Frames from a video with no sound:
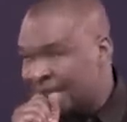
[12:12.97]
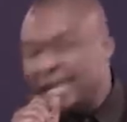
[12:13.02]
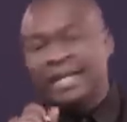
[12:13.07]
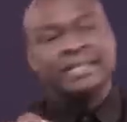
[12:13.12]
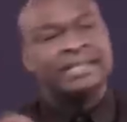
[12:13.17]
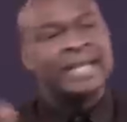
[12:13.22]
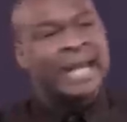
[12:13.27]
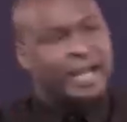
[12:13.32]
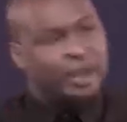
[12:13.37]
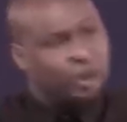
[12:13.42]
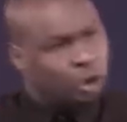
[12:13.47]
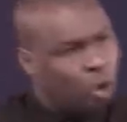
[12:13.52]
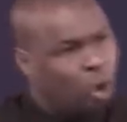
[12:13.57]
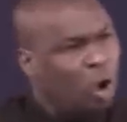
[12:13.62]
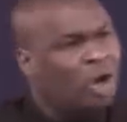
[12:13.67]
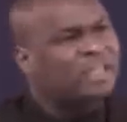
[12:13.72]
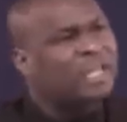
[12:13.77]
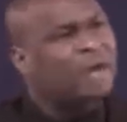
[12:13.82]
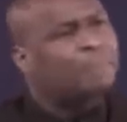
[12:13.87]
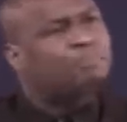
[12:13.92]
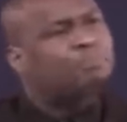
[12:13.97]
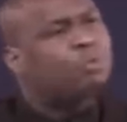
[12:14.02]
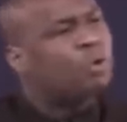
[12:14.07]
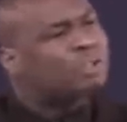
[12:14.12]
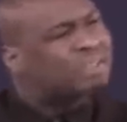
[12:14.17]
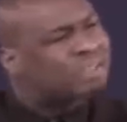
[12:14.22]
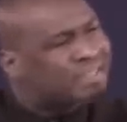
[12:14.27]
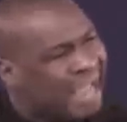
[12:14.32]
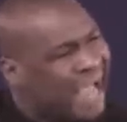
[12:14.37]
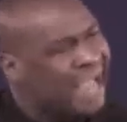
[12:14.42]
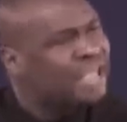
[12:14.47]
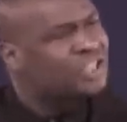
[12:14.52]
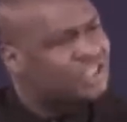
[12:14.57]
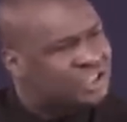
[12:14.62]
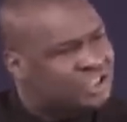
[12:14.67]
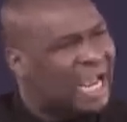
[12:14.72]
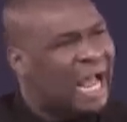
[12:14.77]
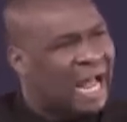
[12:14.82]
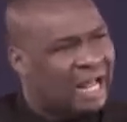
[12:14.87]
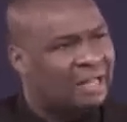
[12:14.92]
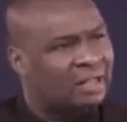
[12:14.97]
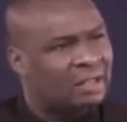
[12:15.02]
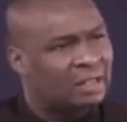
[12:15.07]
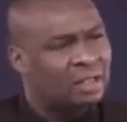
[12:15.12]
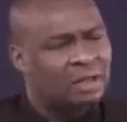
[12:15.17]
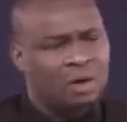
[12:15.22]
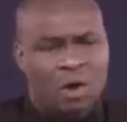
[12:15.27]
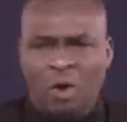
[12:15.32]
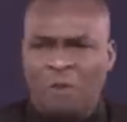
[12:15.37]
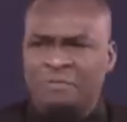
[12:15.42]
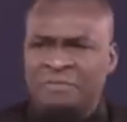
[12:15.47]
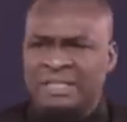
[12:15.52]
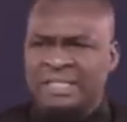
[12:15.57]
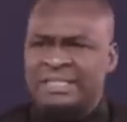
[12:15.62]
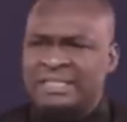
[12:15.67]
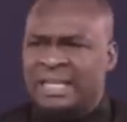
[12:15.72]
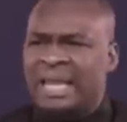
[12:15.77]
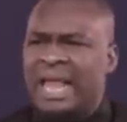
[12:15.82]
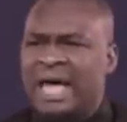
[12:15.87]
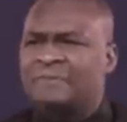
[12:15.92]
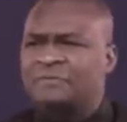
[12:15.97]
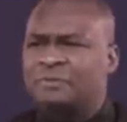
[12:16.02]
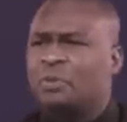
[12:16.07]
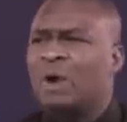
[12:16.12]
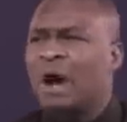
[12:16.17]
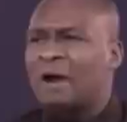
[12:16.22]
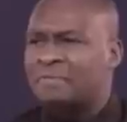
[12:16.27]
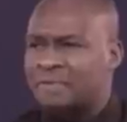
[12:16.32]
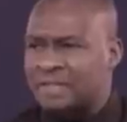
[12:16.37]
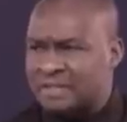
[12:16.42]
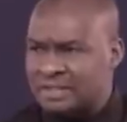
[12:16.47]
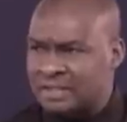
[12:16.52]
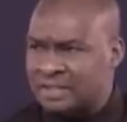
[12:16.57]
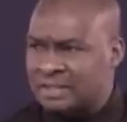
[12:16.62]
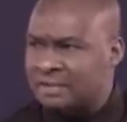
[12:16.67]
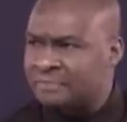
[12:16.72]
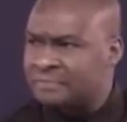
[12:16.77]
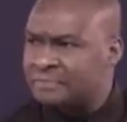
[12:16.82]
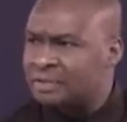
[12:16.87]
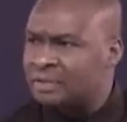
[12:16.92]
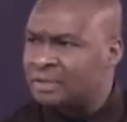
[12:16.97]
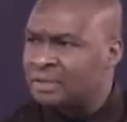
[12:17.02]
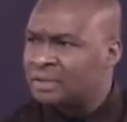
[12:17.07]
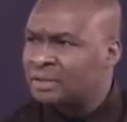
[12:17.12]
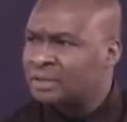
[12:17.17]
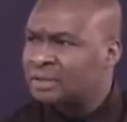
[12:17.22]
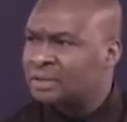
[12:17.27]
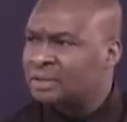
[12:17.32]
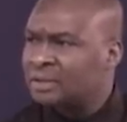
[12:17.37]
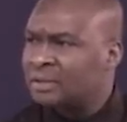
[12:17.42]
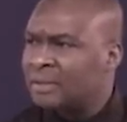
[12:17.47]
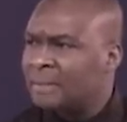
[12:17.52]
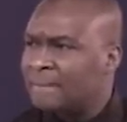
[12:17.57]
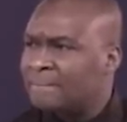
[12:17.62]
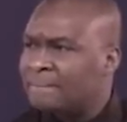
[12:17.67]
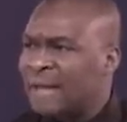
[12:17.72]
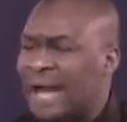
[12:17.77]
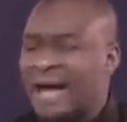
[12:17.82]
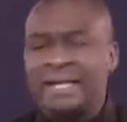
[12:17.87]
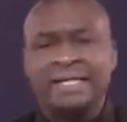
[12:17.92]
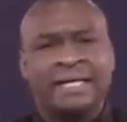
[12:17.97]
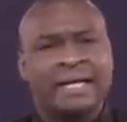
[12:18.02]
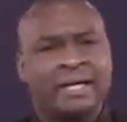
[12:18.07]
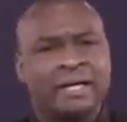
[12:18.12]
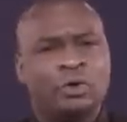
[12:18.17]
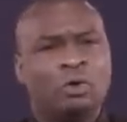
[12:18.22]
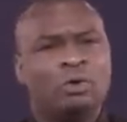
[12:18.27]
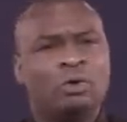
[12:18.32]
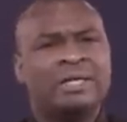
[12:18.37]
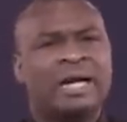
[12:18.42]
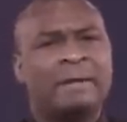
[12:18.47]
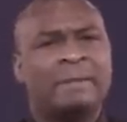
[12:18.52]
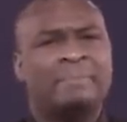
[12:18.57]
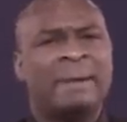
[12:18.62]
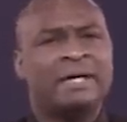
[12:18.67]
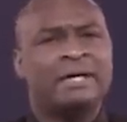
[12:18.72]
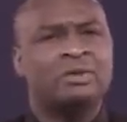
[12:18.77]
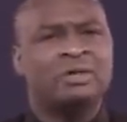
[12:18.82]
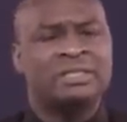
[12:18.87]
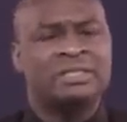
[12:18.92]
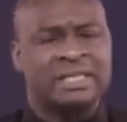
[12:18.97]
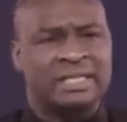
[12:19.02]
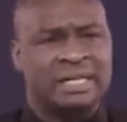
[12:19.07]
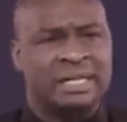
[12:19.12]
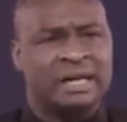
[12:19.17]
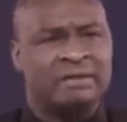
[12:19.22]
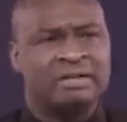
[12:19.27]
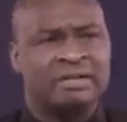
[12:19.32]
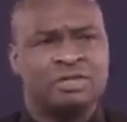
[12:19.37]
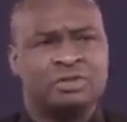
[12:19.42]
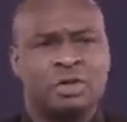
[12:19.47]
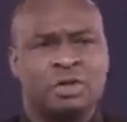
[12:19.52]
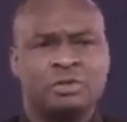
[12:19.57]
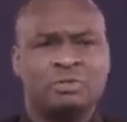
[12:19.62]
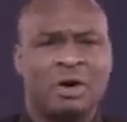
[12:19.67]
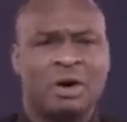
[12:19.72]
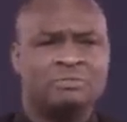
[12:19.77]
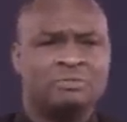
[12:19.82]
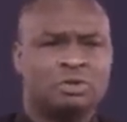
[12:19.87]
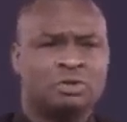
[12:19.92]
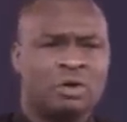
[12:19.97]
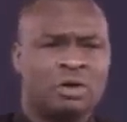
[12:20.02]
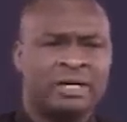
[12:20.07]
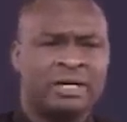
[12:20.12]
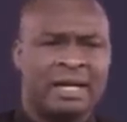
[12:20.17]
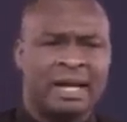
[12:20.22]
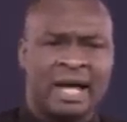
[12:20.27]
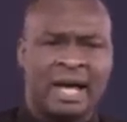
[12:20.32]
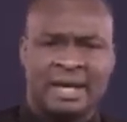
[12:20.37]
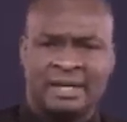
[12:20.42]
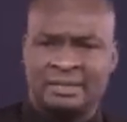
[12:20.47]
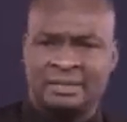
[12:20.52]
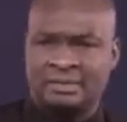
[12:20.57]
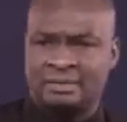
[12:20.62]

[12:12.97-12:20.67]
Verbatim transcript: They know the potential of this life you have received. And they know that by your declaration, you have drawn a line.